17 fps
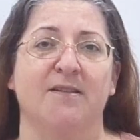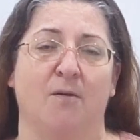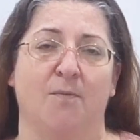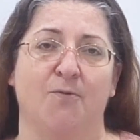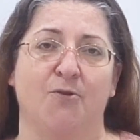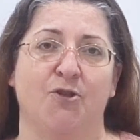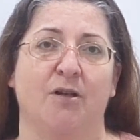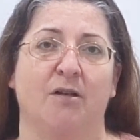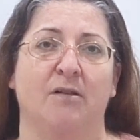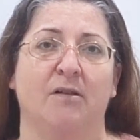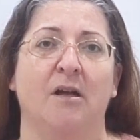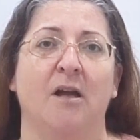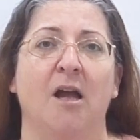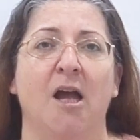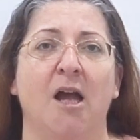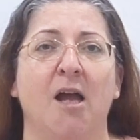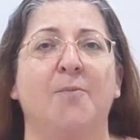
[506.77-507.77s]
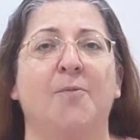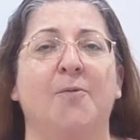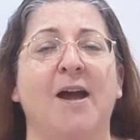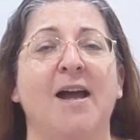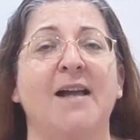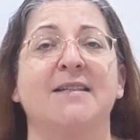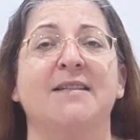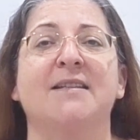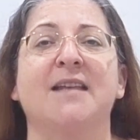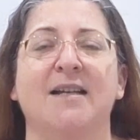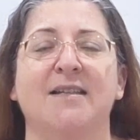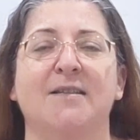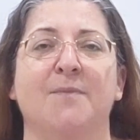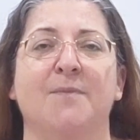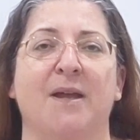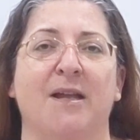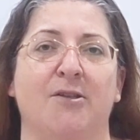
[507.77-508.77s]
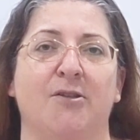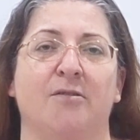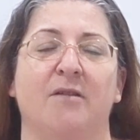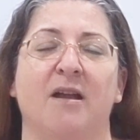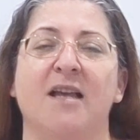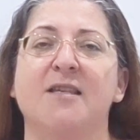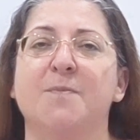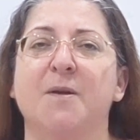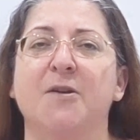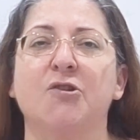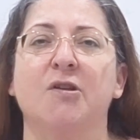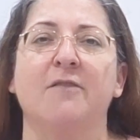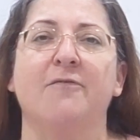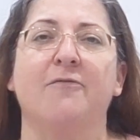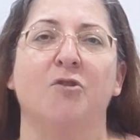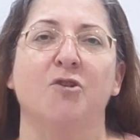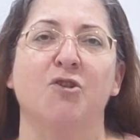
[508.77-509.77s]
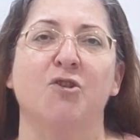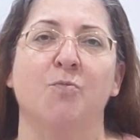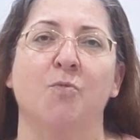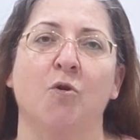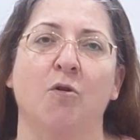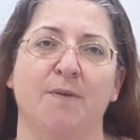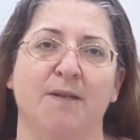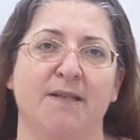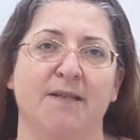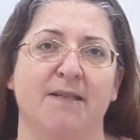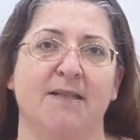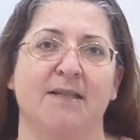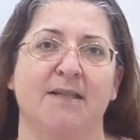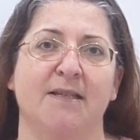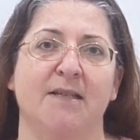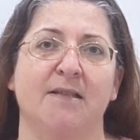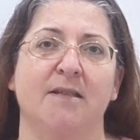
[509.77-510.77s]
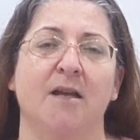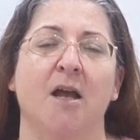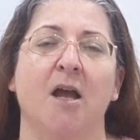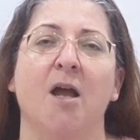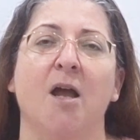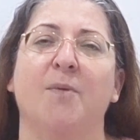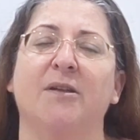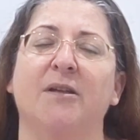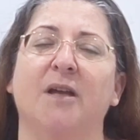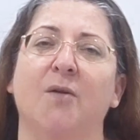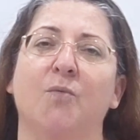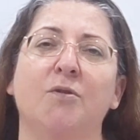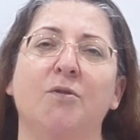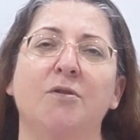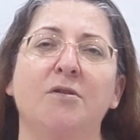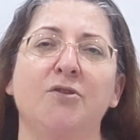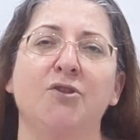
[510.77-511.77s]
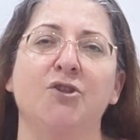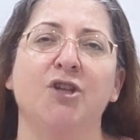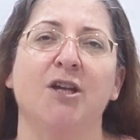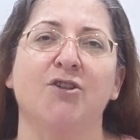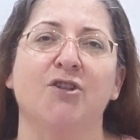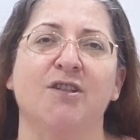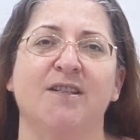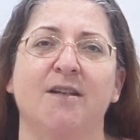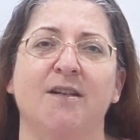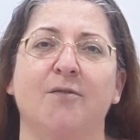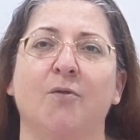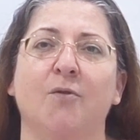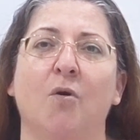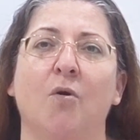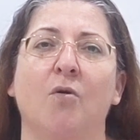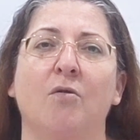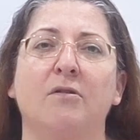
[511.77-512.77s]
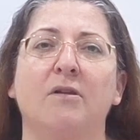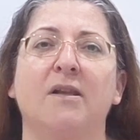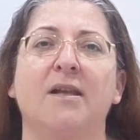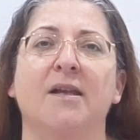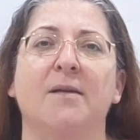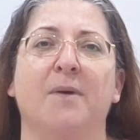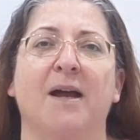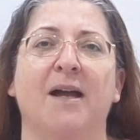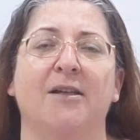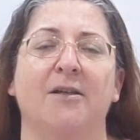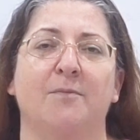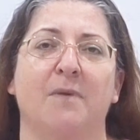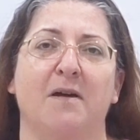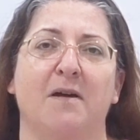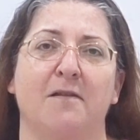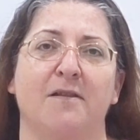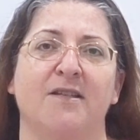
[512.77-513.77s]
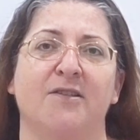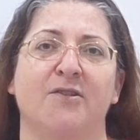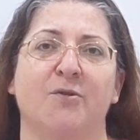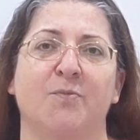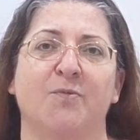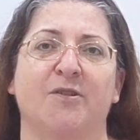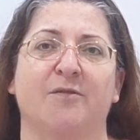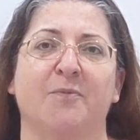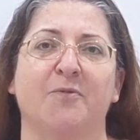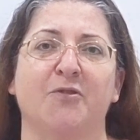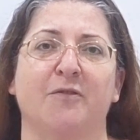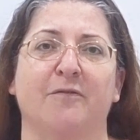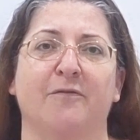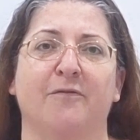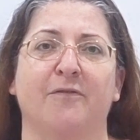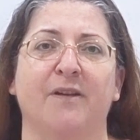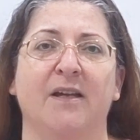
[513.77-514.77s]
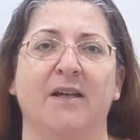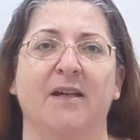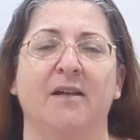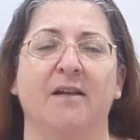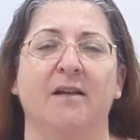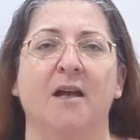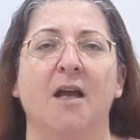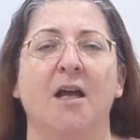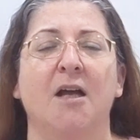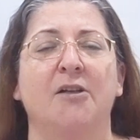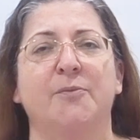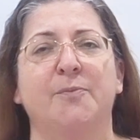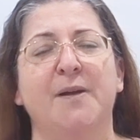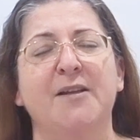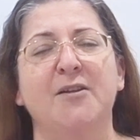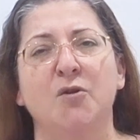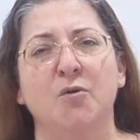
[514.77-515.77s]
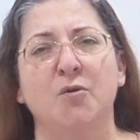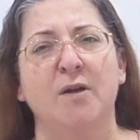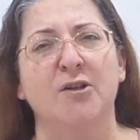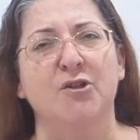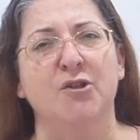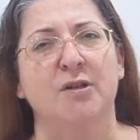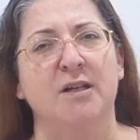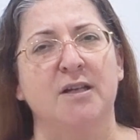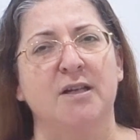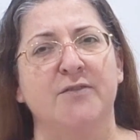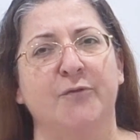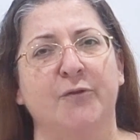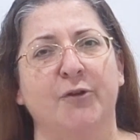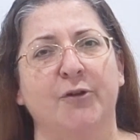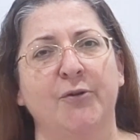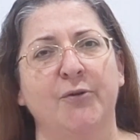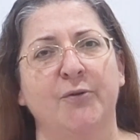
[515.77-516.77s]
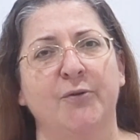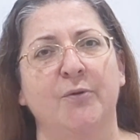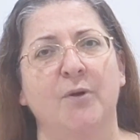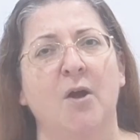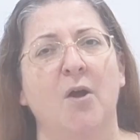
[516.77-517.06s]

option. Price does matter, especially for small businesses. But I wouldn't judge Xero only by the monthly subscription fee. The better question is for you: